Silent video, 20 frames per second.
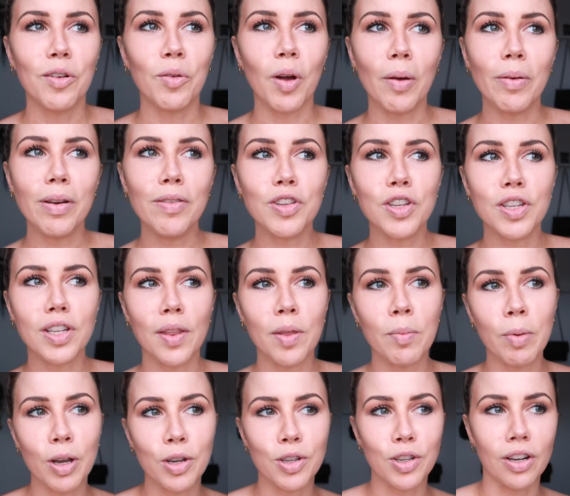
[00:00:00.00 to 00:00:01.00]
where we've just done
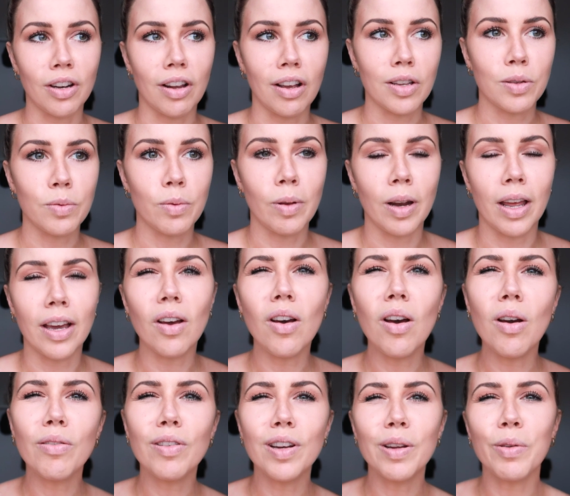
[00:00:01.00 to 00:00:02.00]
the potion class, we were like,
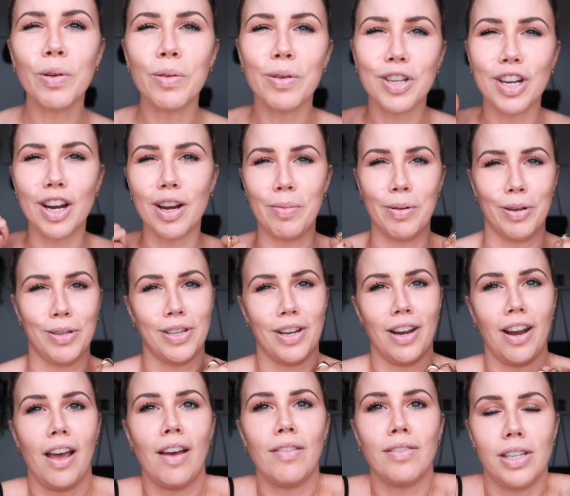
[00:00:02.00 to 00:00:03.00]
oh, I really want to watch Harry
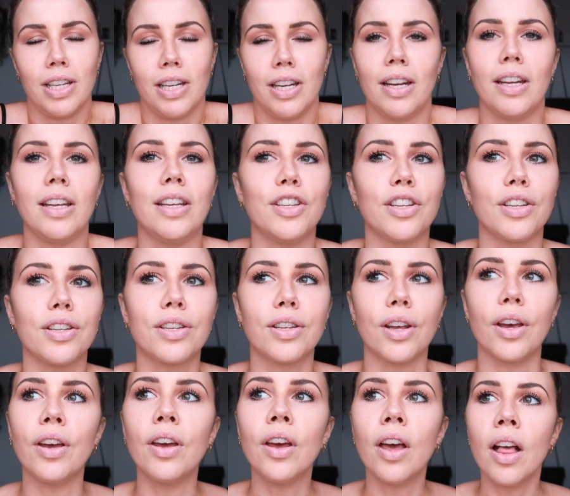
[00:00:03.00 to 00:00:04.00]
Potter. Like, I haven't seen it in ages.
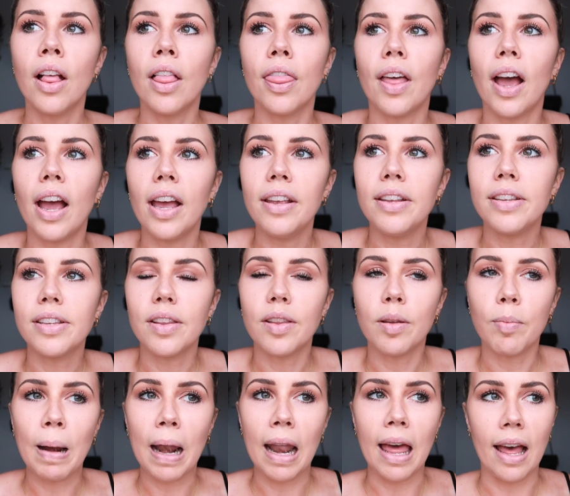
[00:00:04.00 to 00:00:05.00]
So that is
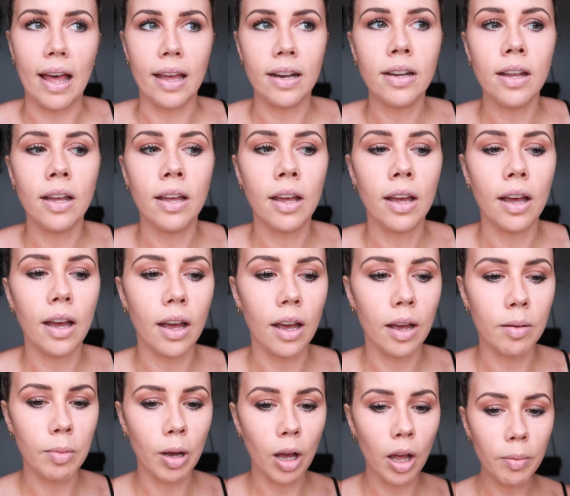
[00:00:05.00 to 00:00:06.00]
the plan.
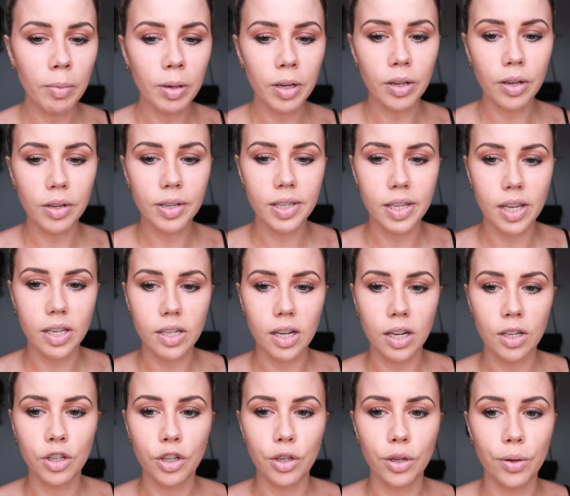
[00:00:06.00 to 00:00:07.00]
I'm going to go sit
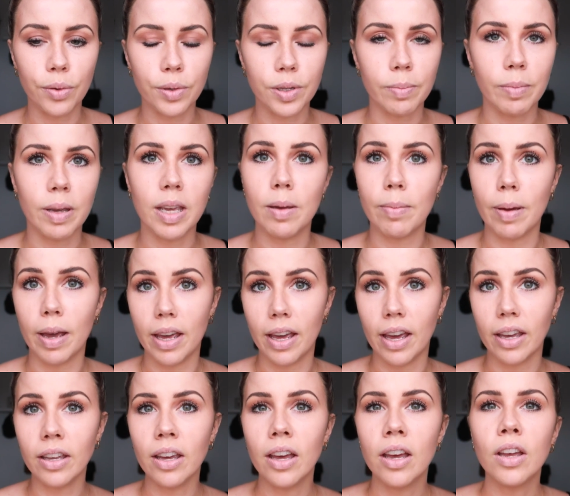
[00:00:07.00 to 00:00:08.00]
and do some
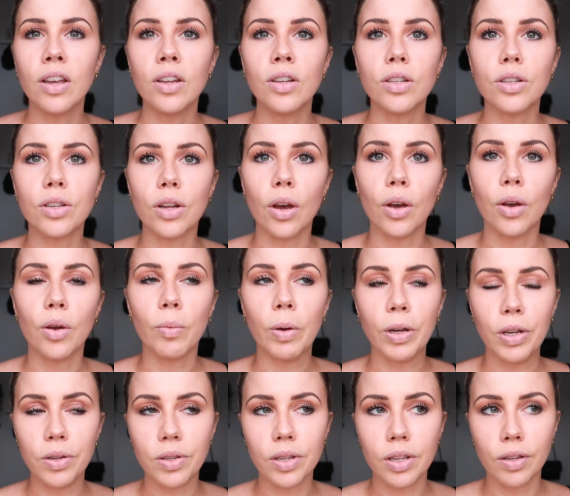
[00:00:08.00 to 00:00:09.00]
eBaying. So
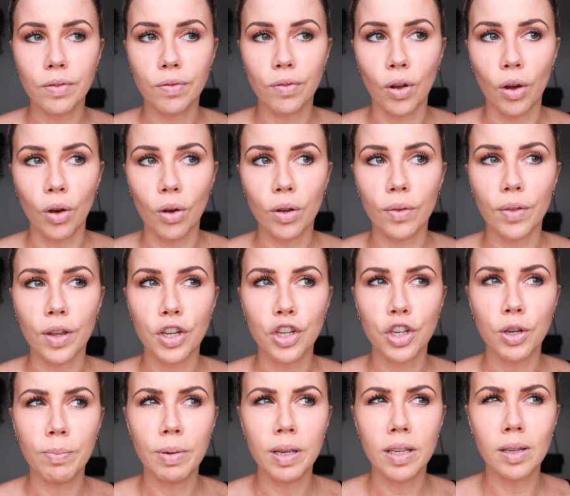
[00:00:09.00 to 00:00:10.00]
when you see this vlog, there
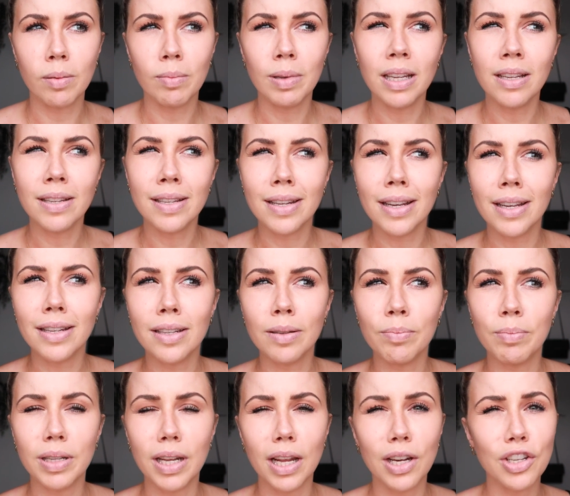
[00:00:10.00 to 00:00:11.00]
should be some
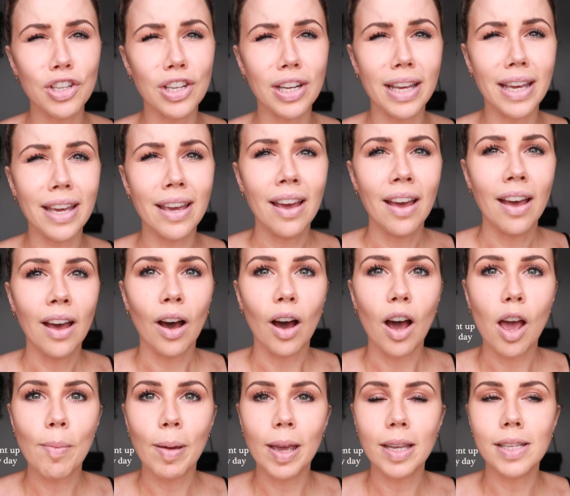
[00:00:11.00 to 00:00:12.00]
listed, potentially.
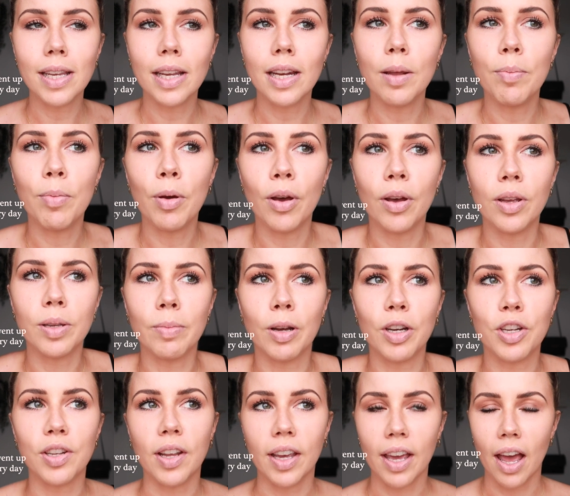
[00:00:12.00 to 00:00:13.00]
I basically put as
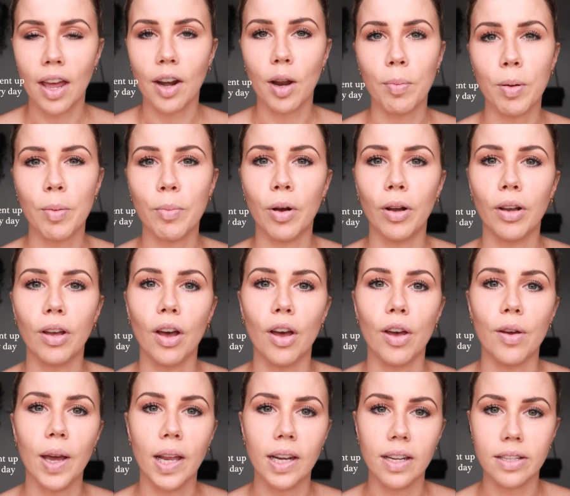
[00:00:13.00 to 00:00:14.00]
much as I can up in one go
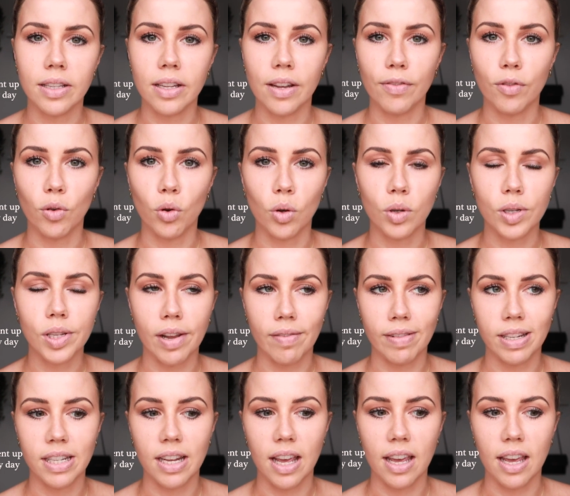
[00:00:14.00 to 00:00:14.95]
and list it for 7